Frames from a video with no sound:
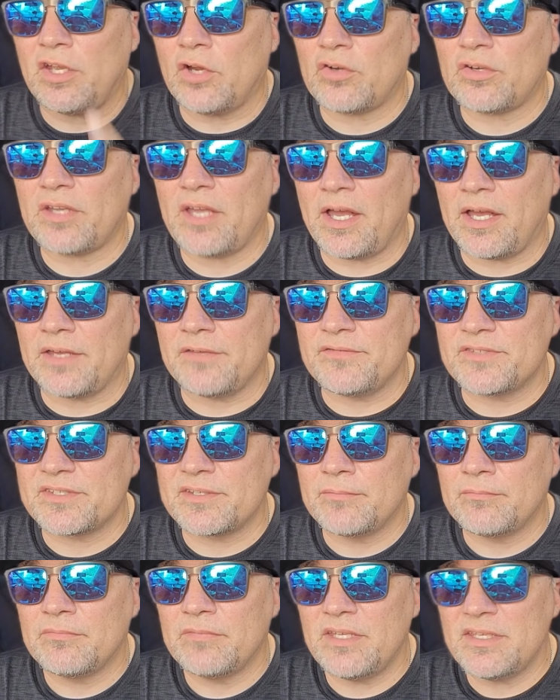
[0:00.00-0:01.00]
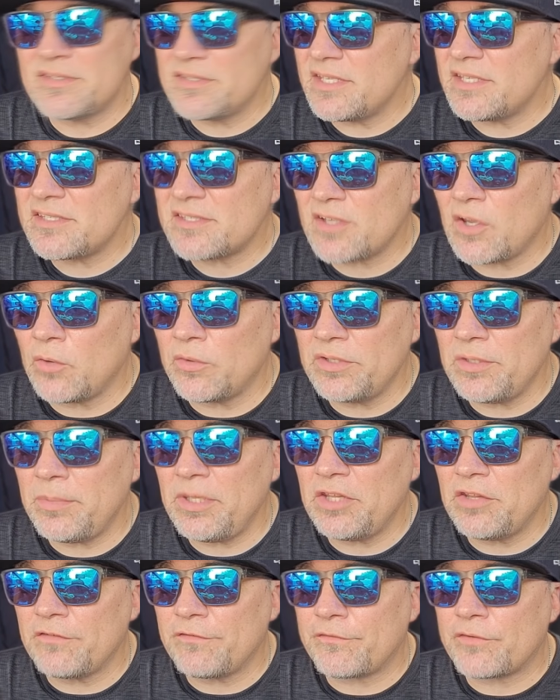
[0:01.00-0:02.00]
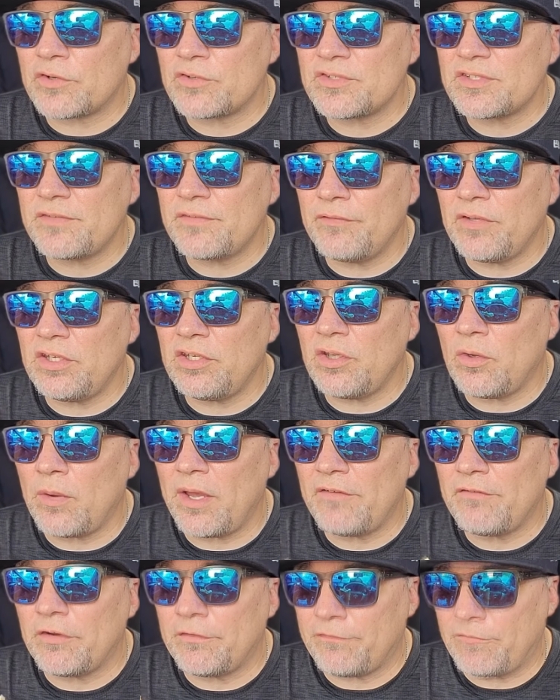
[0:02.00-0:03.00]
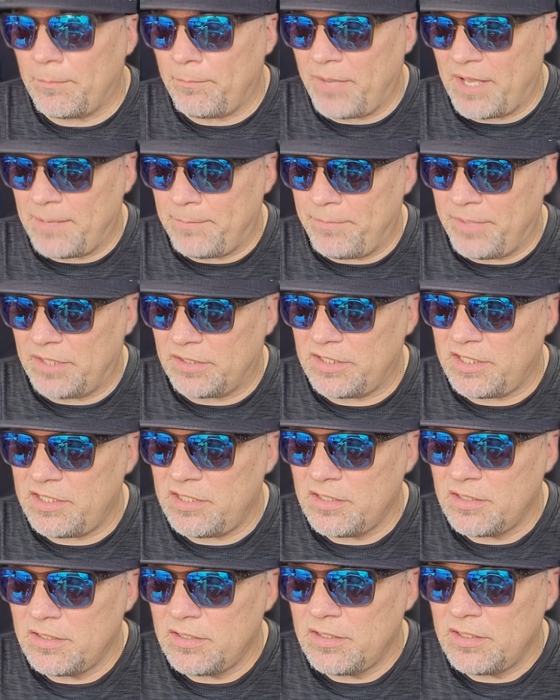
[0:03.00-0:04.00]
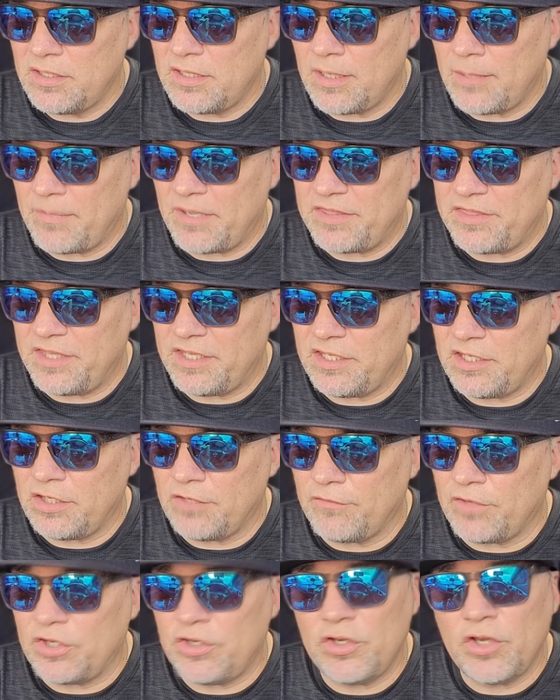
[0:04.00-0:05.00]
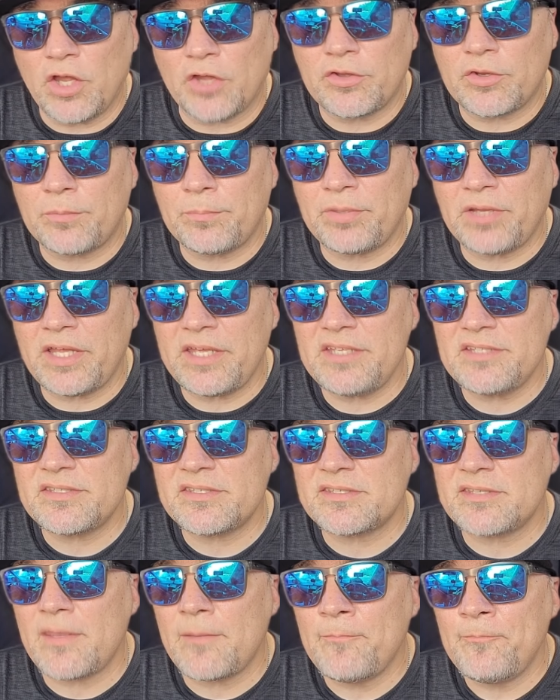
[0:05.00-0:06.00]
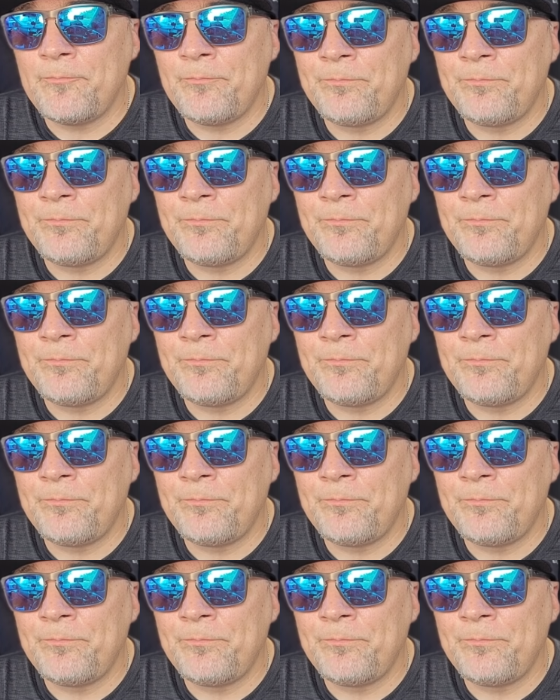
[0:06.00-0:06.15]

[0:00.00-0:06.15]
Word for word: the archives. Is this going to be the first video ever from Potbelly? Am I thinking of another place?